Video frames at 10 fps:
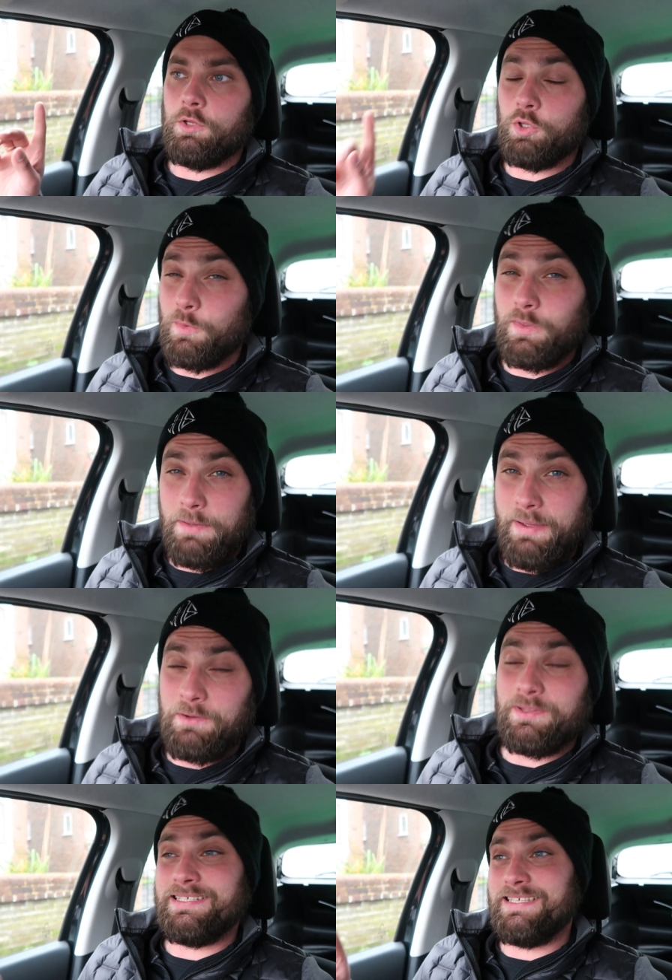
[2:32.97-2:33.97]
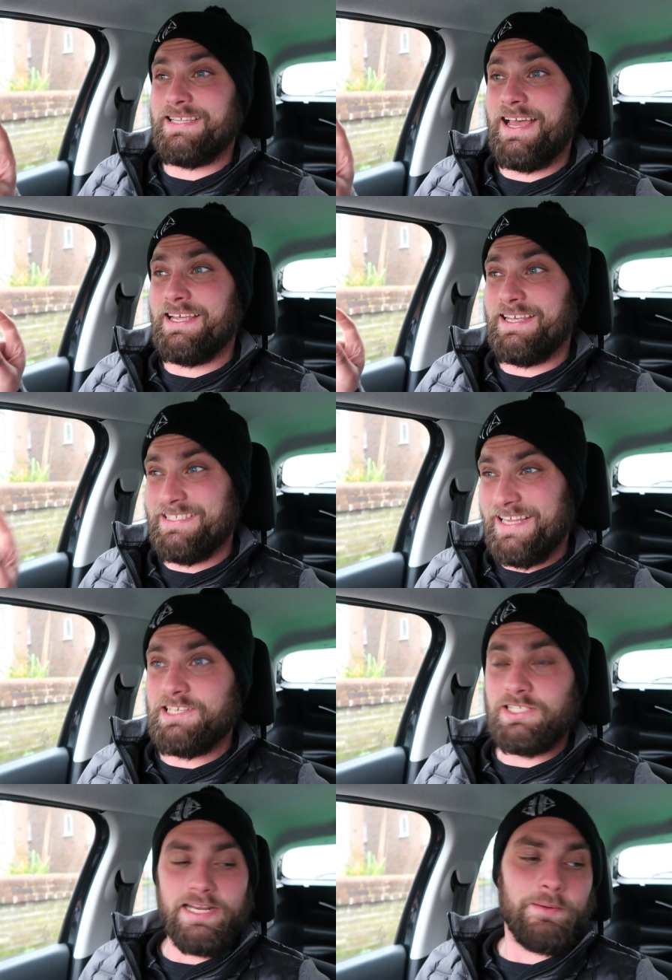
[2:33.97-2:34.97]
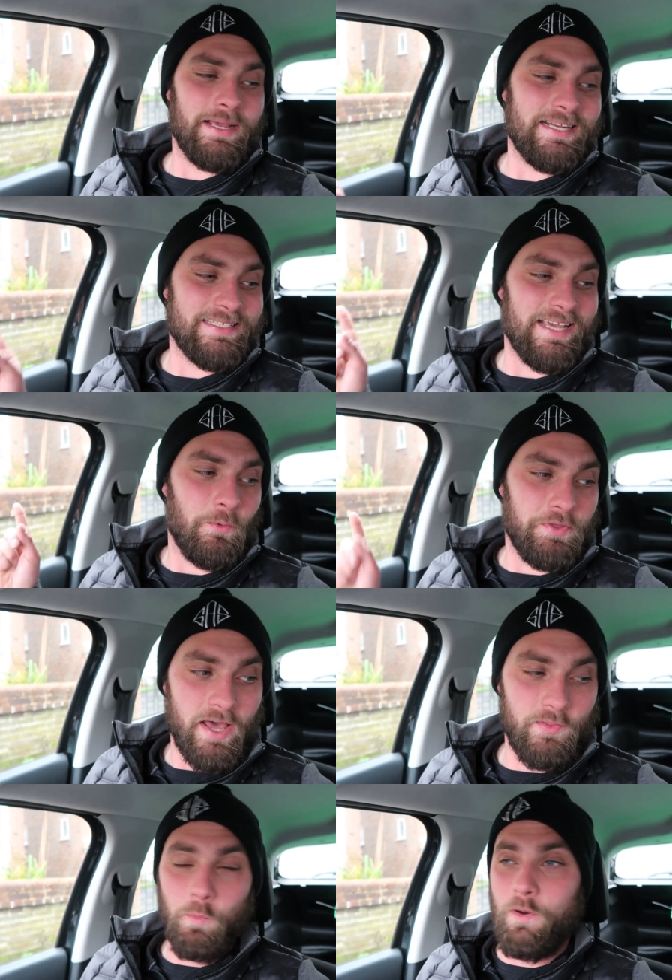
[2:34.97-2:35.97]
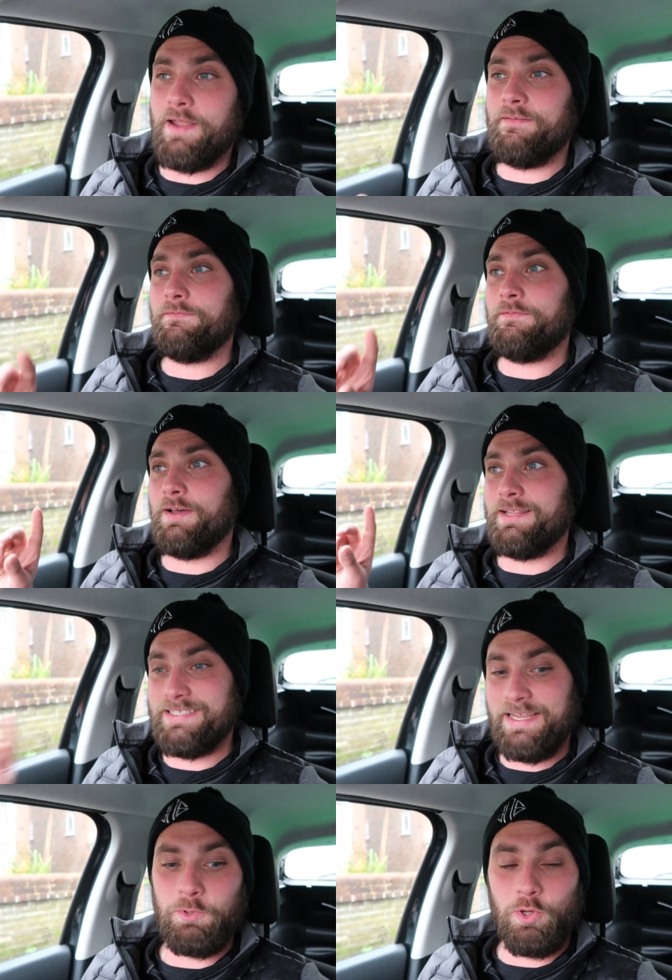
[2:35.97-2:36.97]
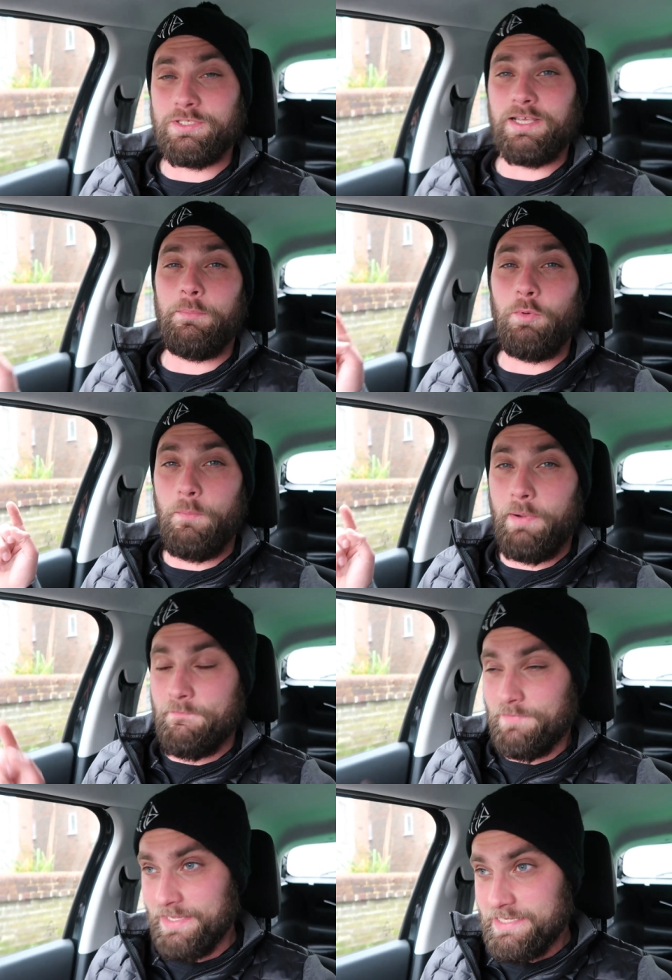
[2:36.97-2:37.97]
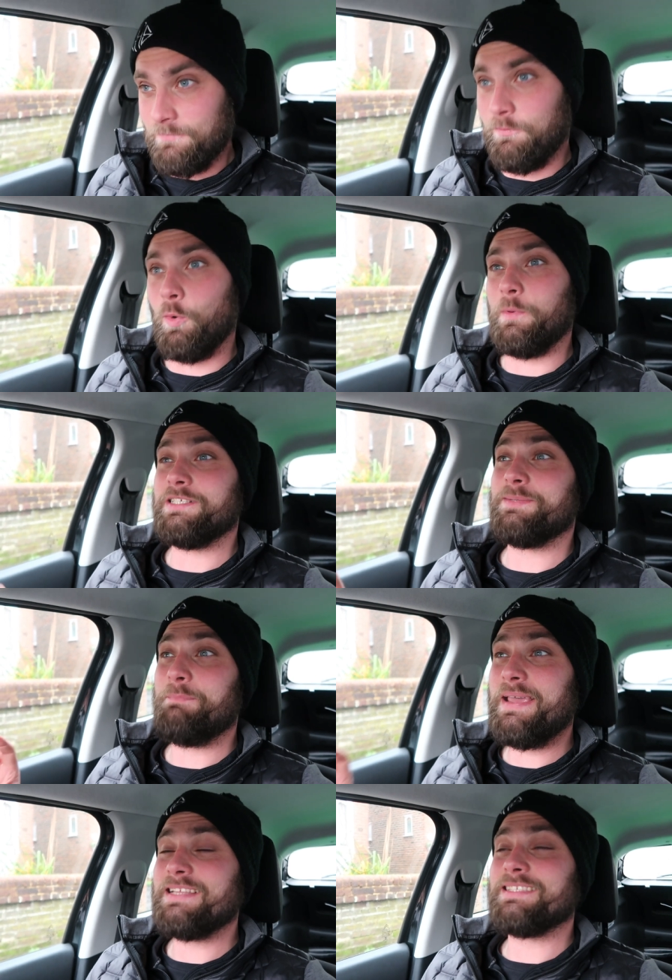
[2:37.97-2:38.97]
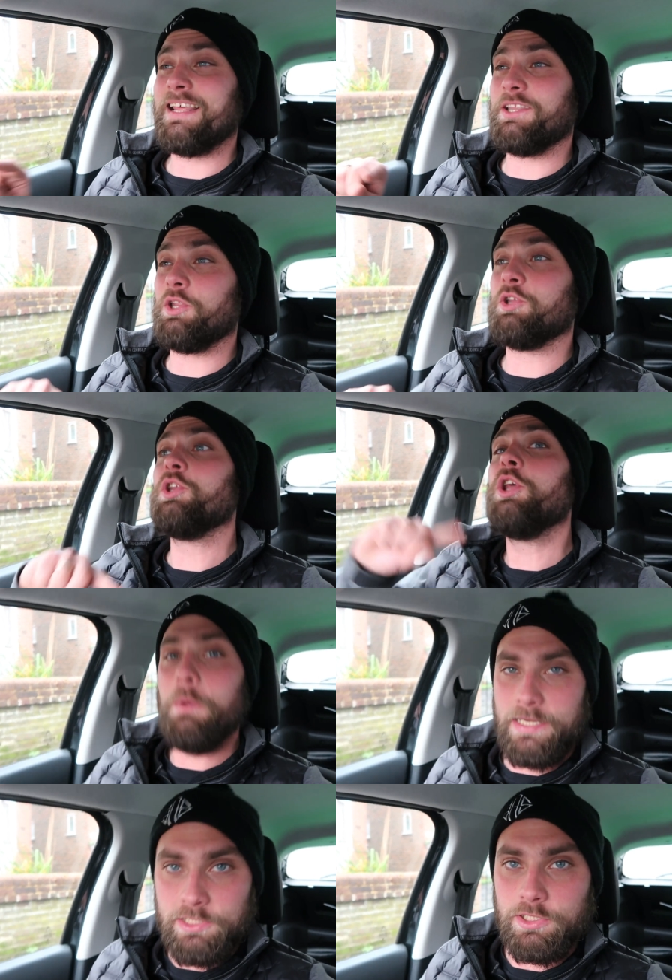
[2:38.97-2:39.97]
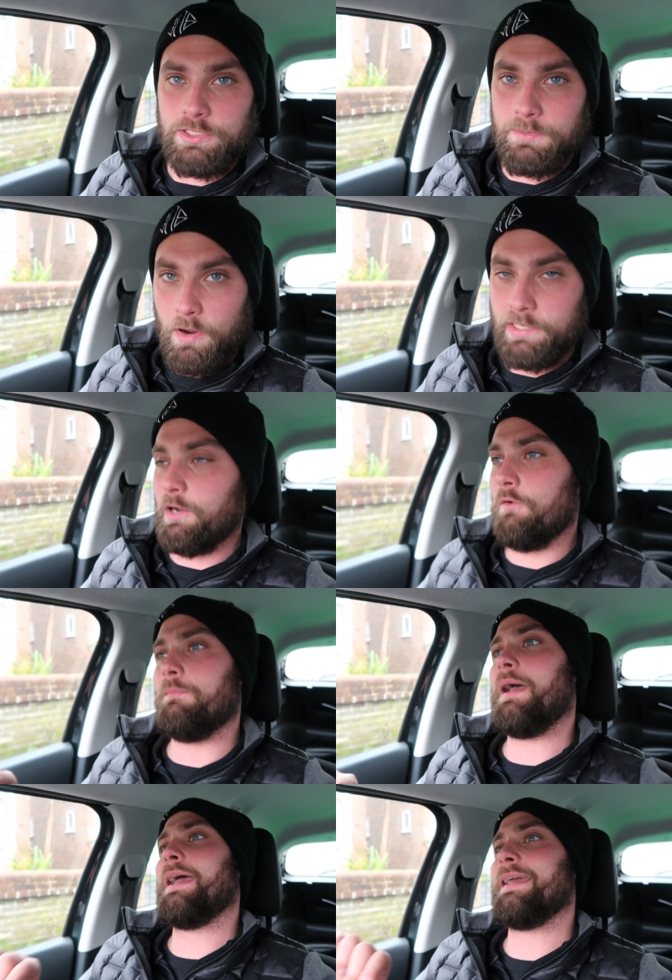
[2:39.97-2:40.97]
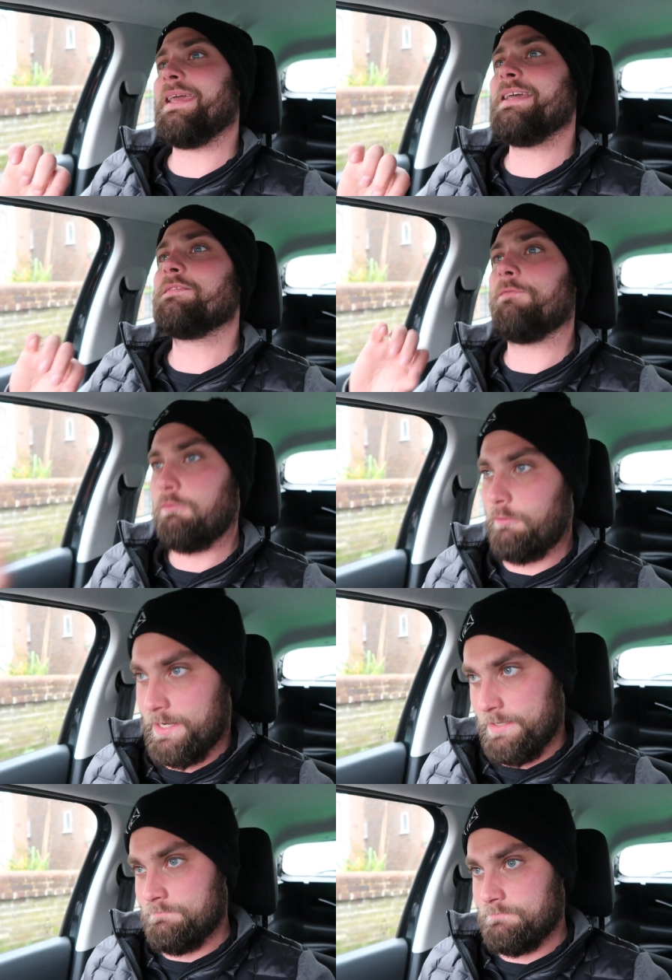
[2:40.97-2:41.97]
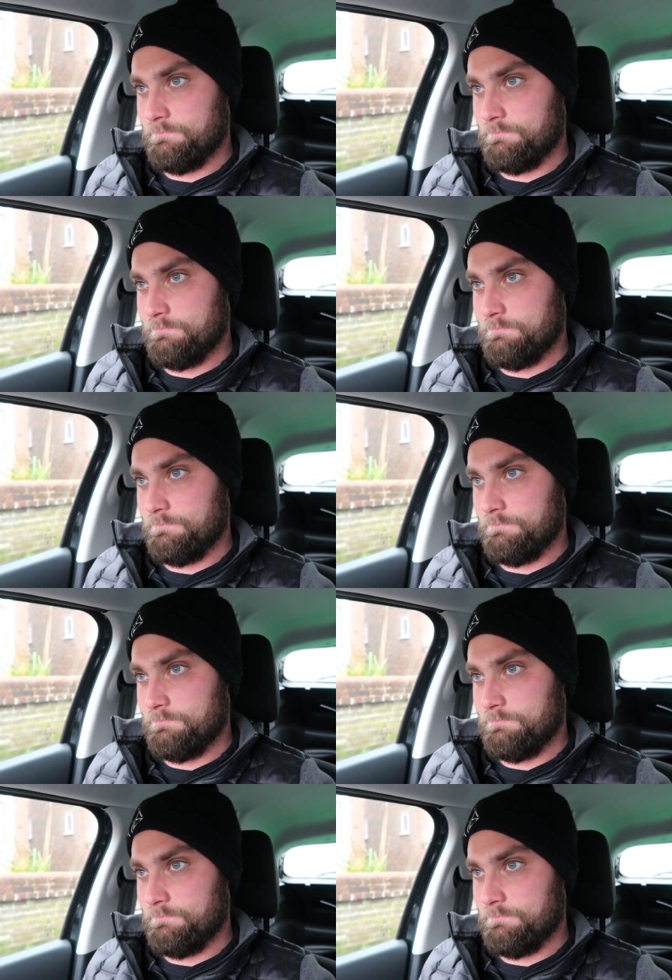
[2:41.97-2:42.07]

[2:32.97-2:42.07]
The good thing about this is that essentially I'm going to sell the other one for the same cost that I bought both of these for, which means that the new addition to my golf bag is free